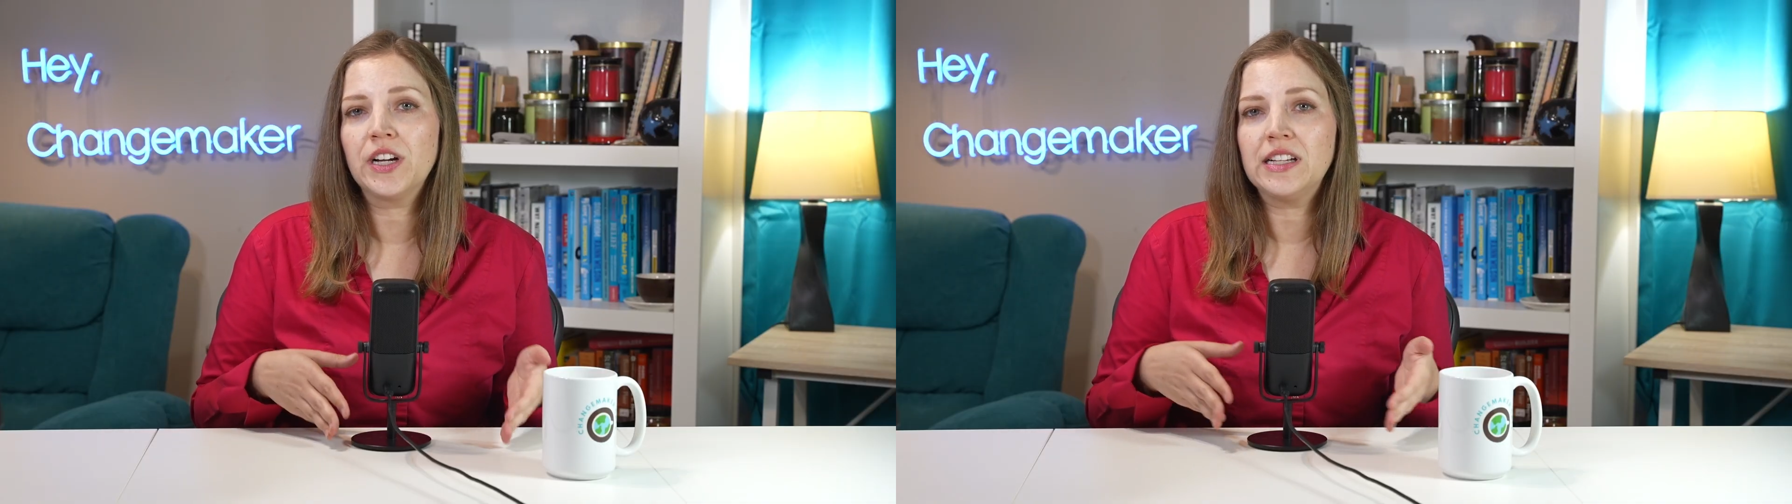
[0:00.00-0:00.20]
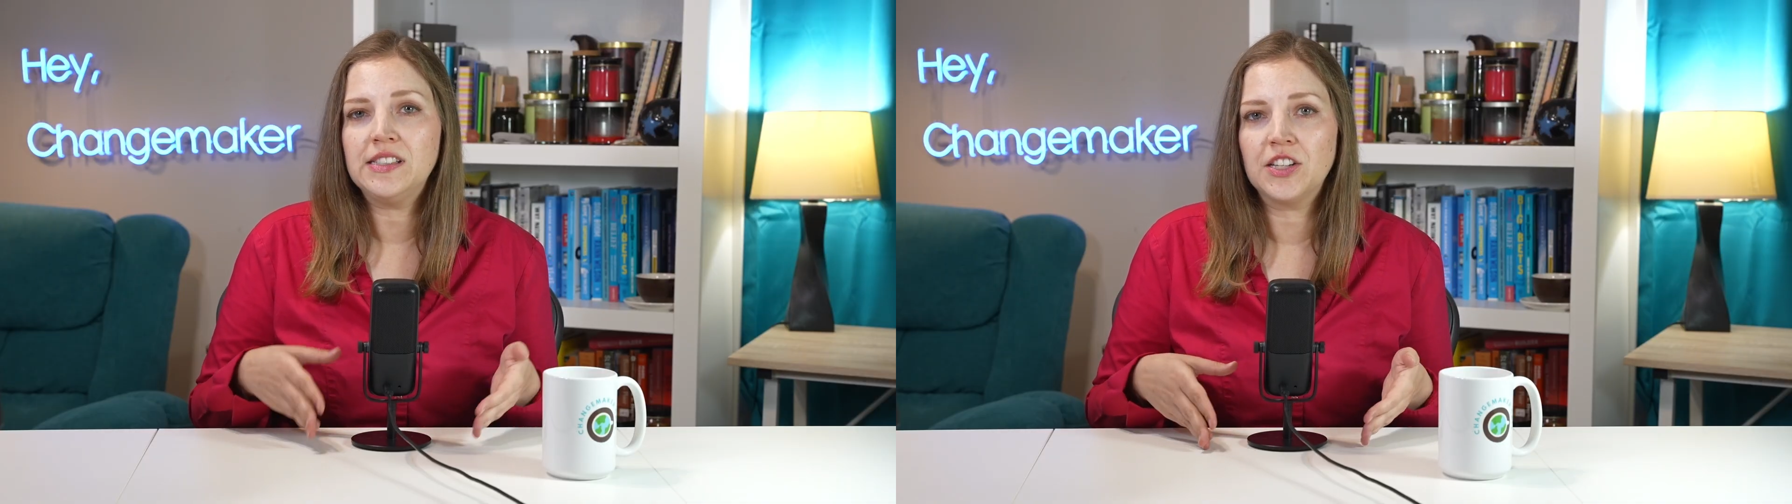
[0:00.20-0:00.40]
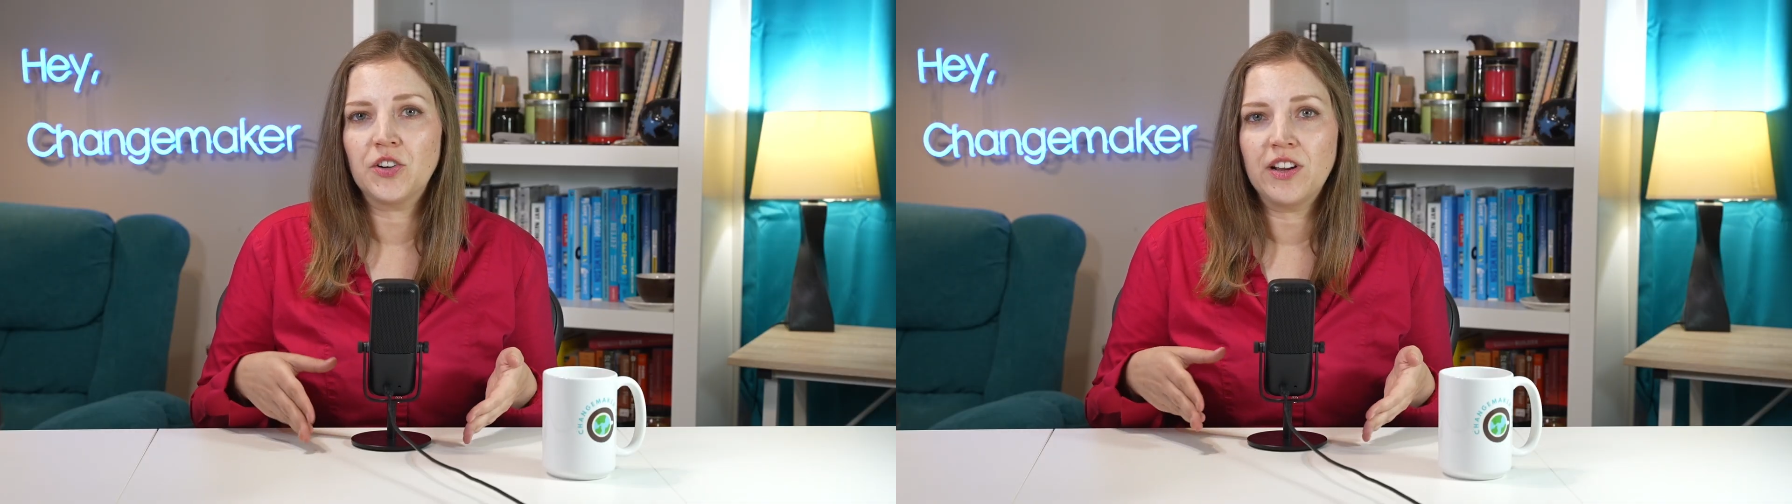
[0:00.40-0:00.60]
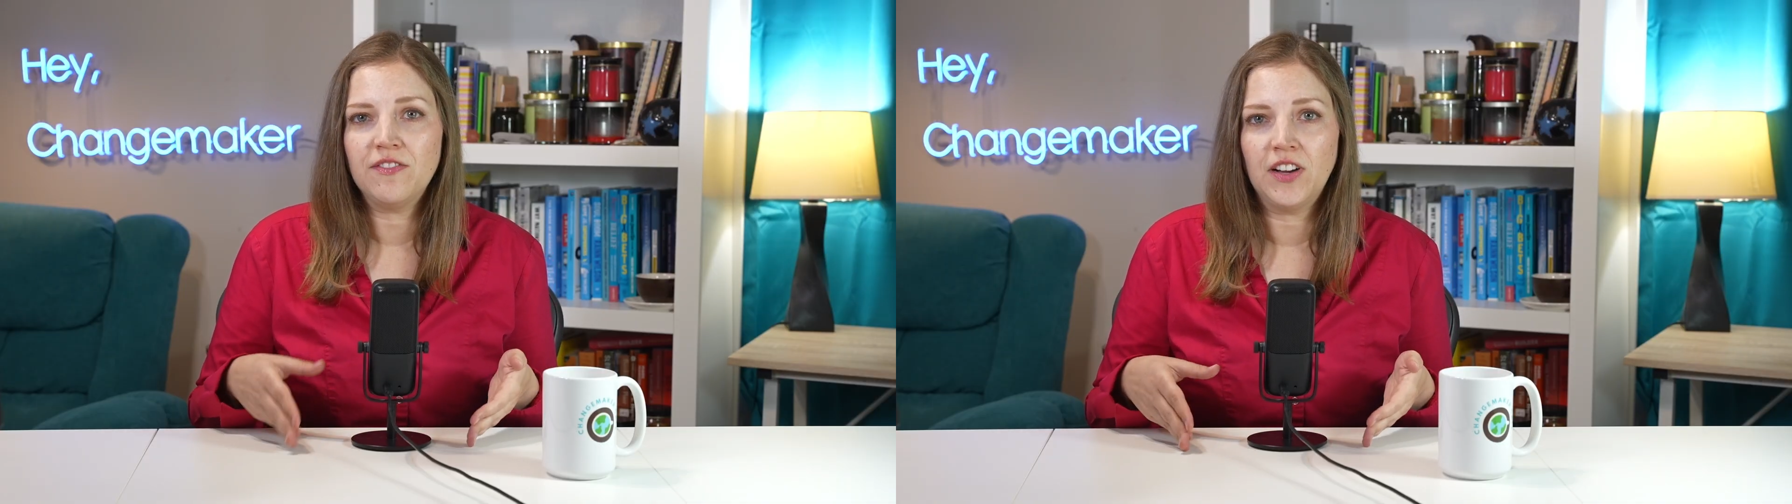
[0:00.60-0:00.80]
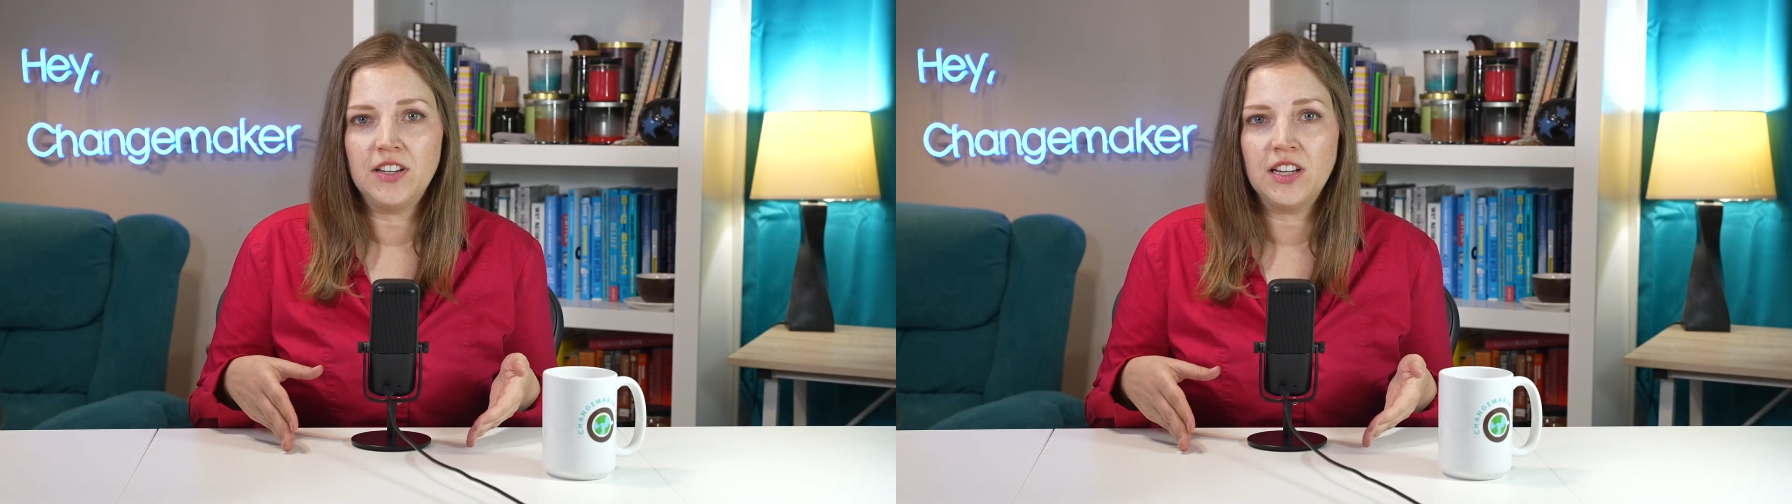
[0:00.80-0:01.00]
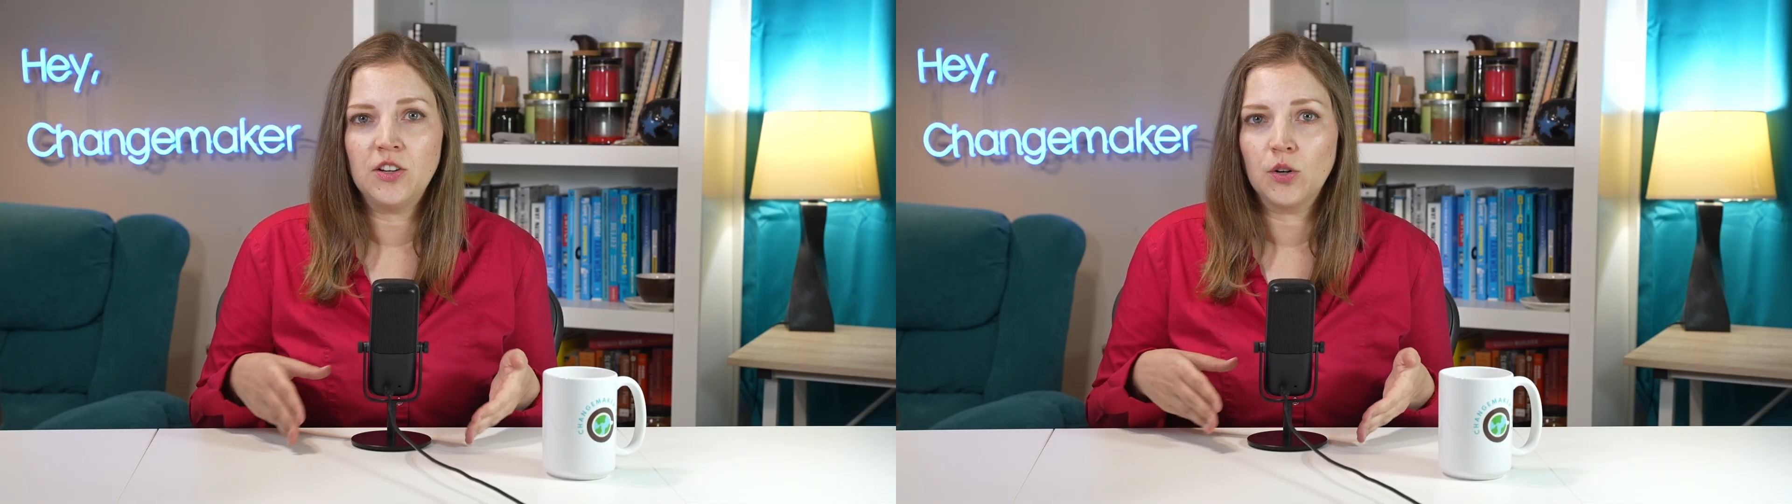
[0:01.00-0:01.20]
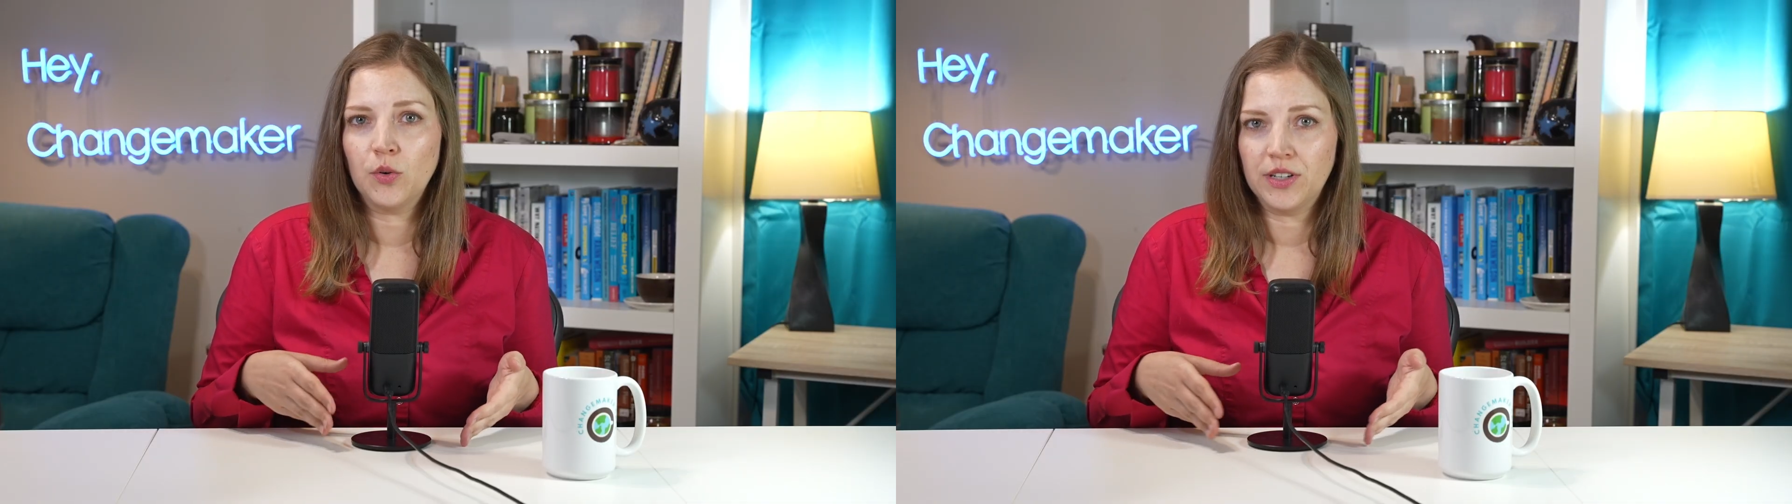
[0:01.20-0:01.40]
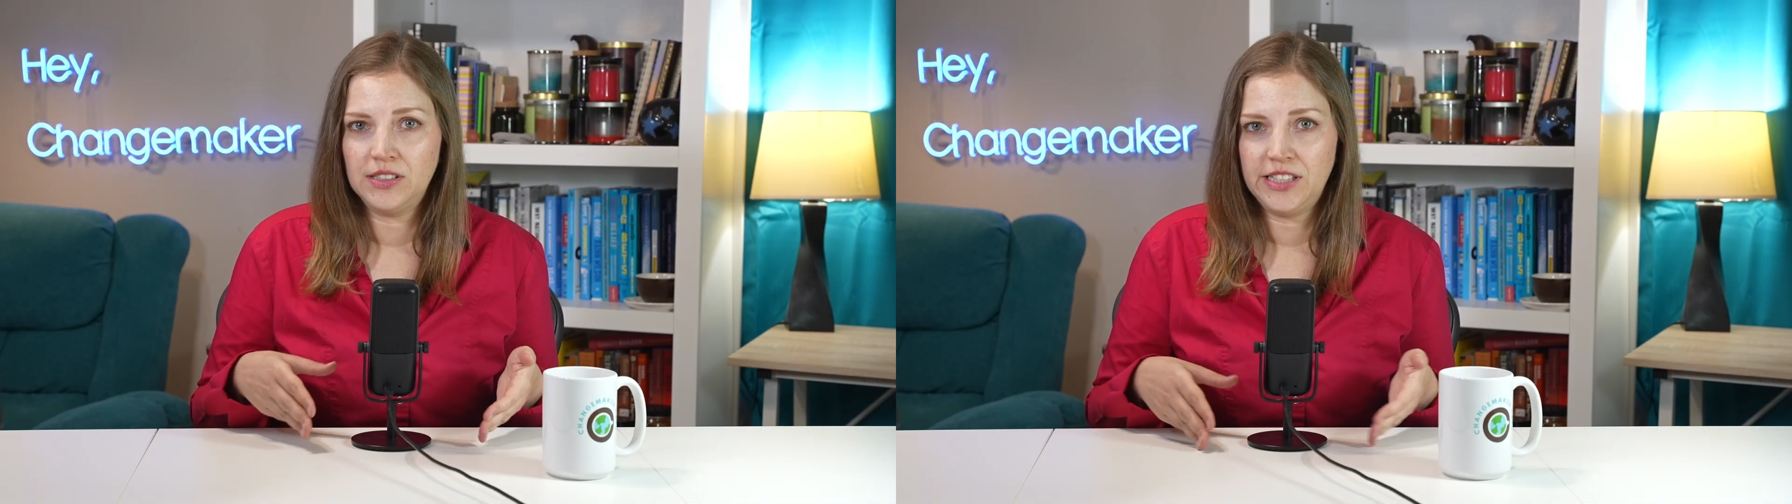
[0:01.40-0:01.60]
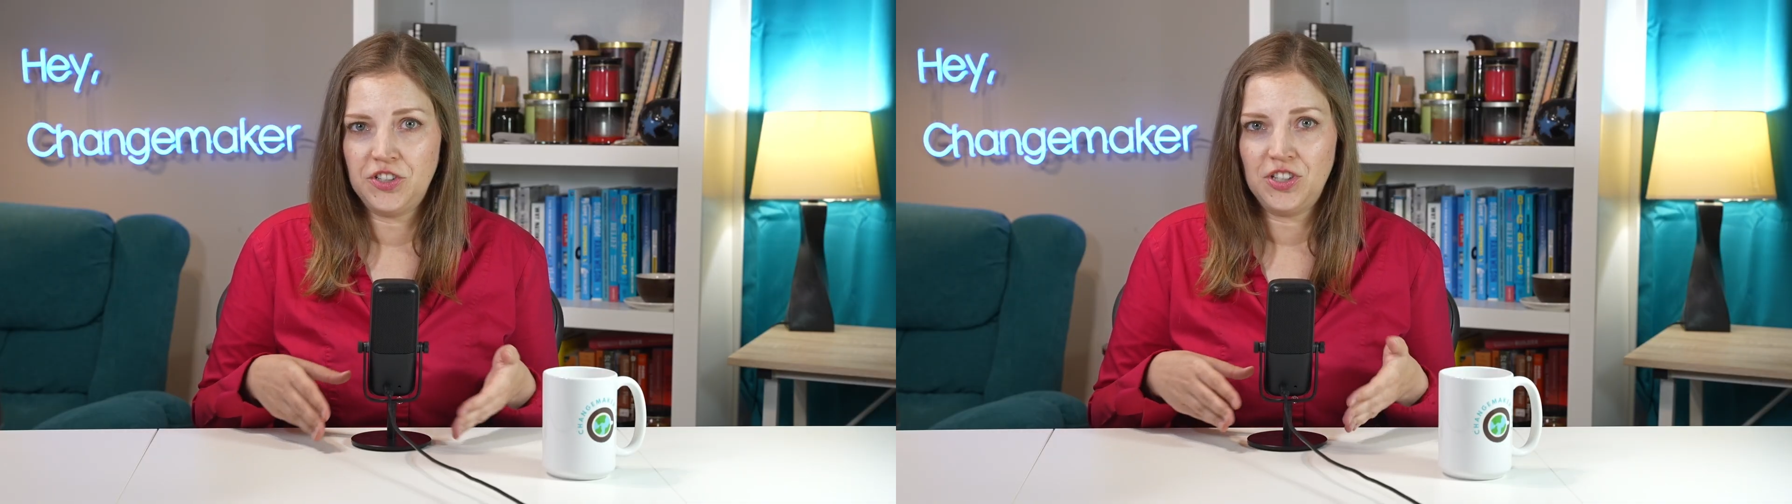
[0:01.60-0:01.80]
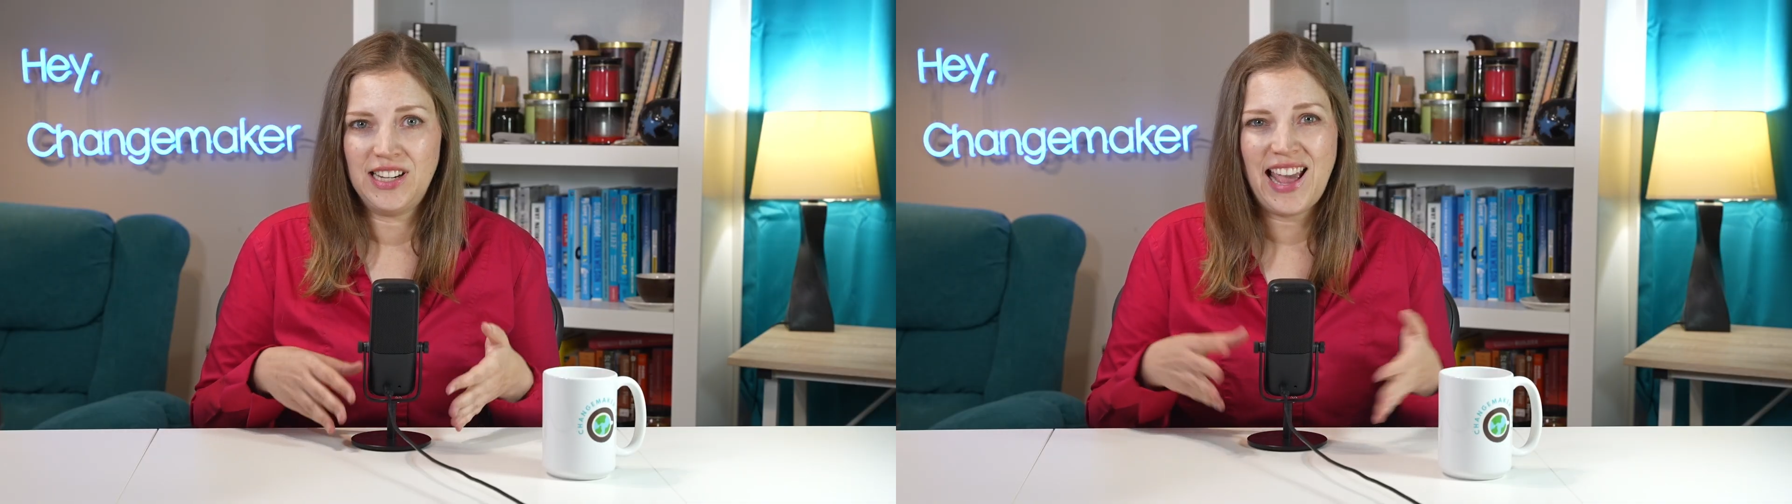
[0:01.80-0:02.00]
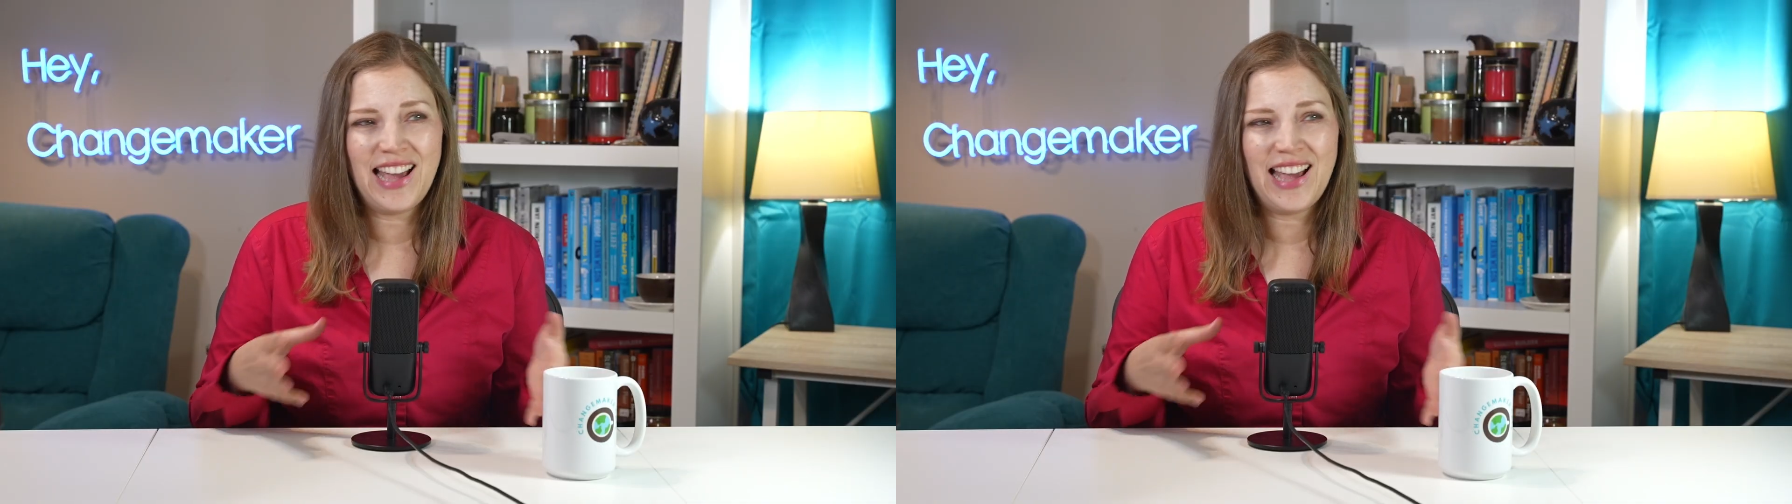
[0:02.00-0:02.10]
considering funding your organization in